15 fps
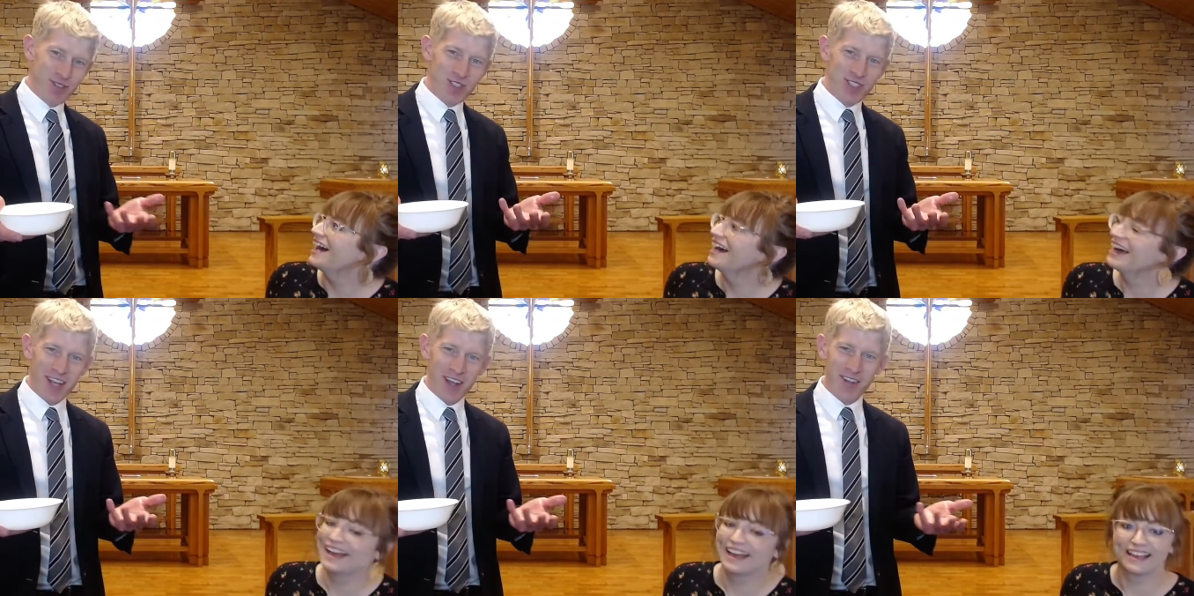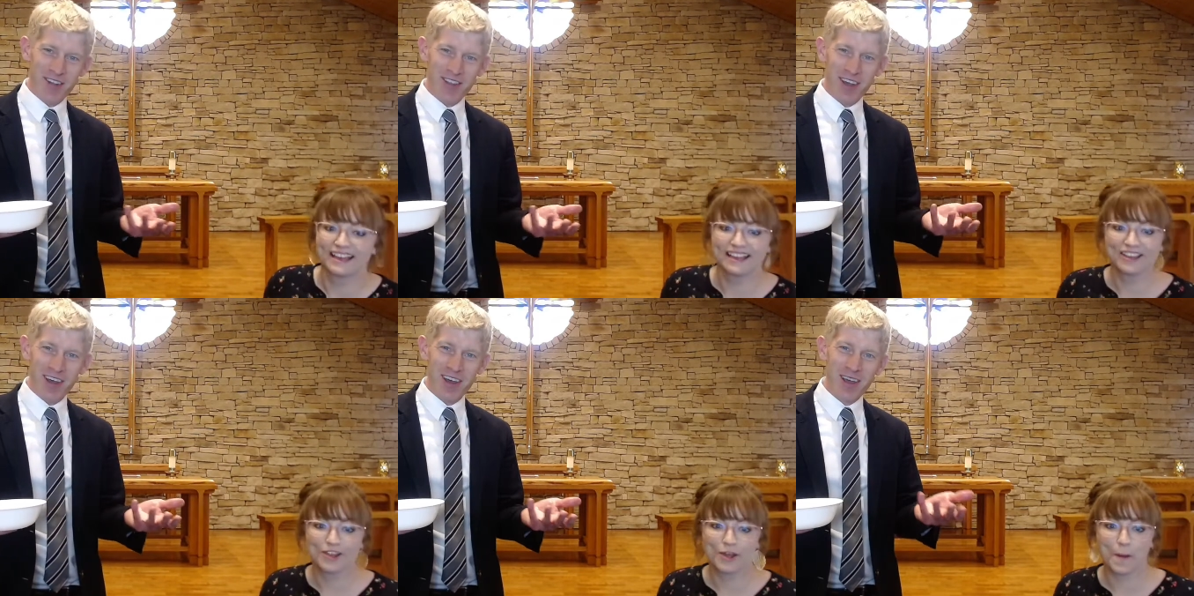Speaker 1: just telling
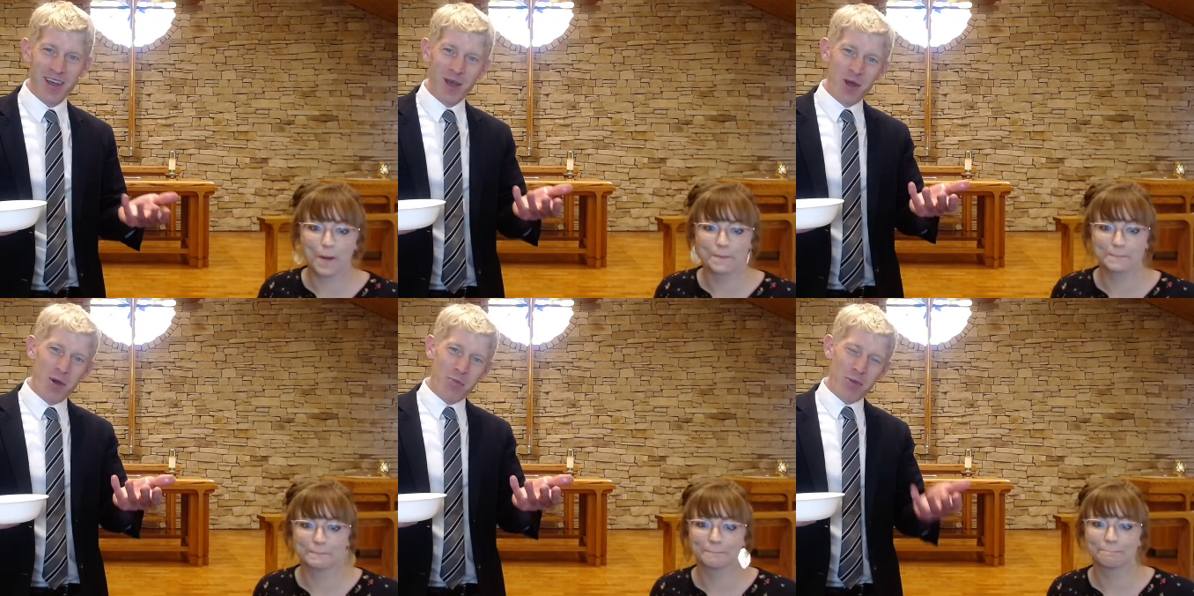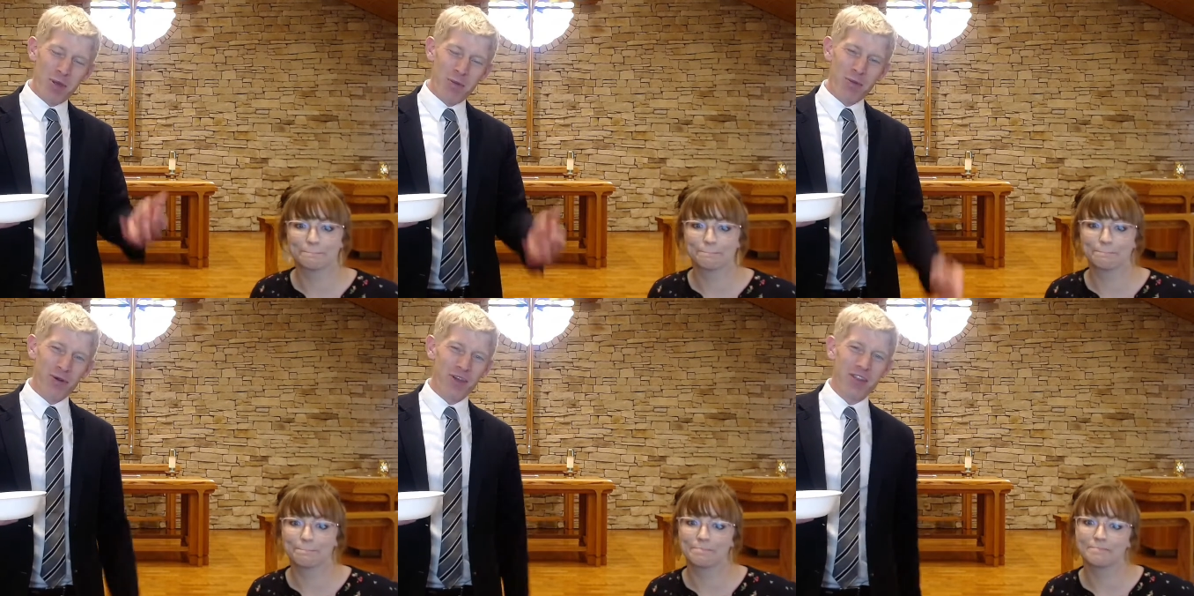the
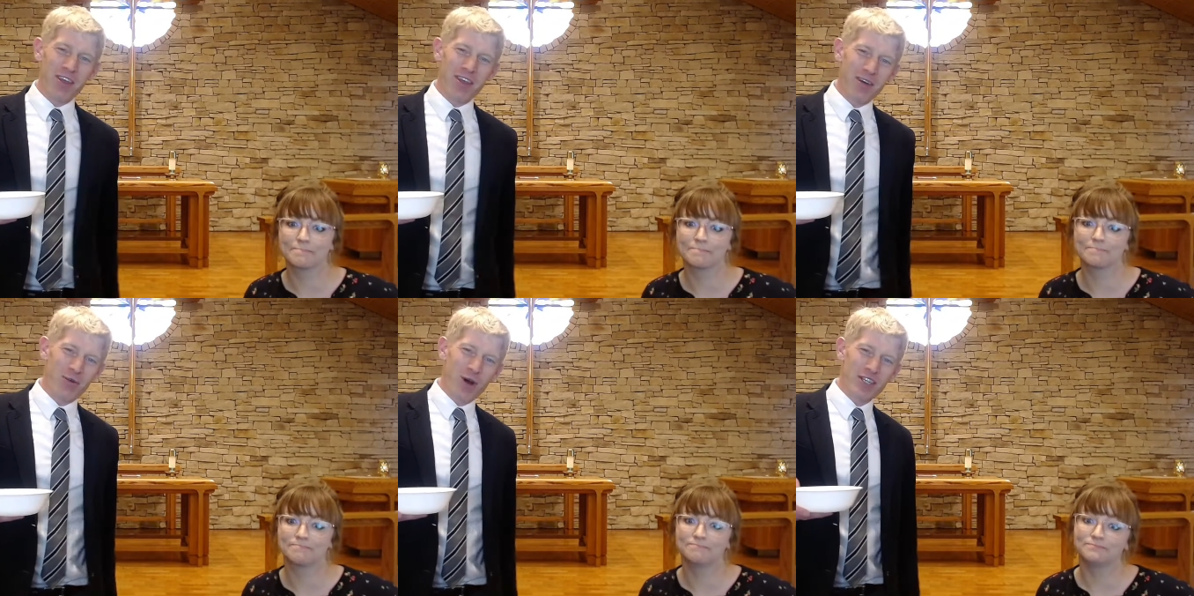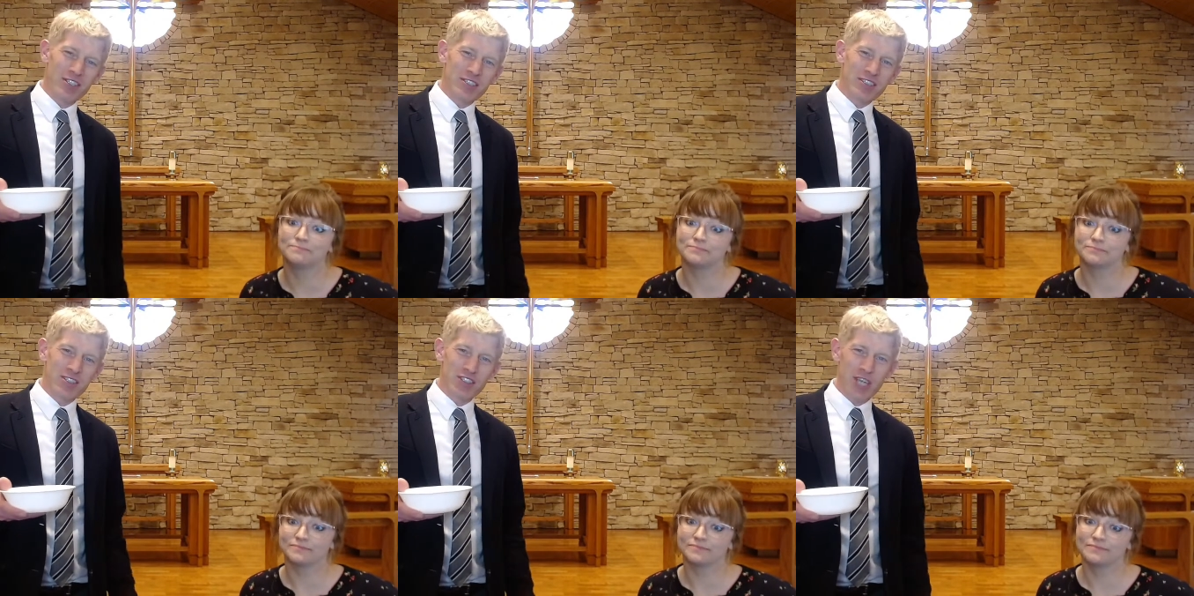people of the watching
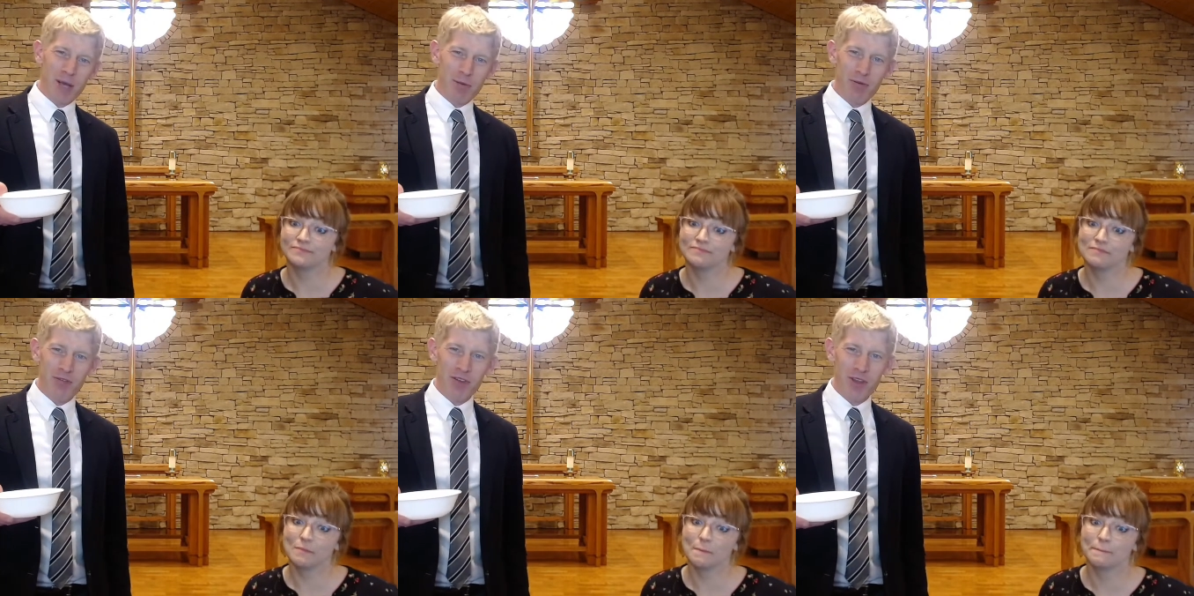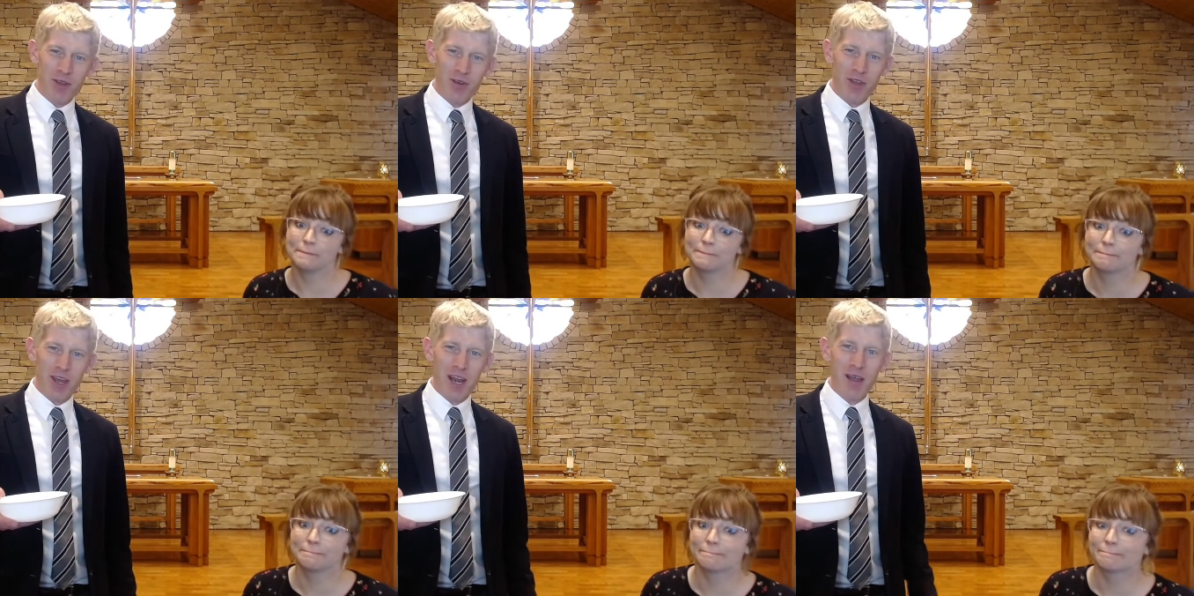this chapel video
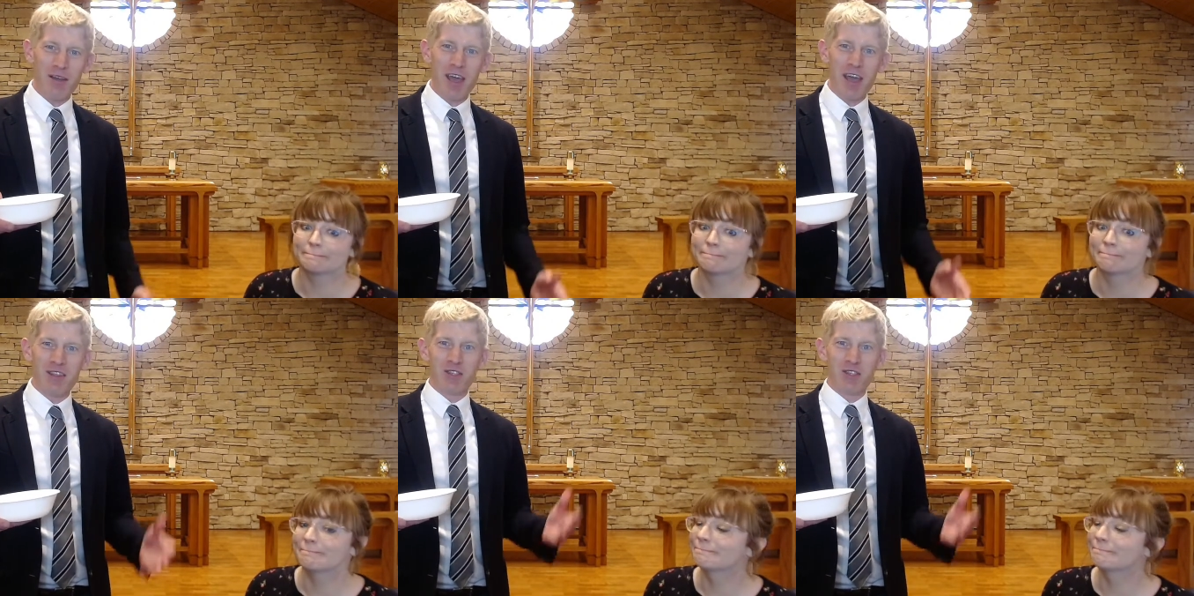that I had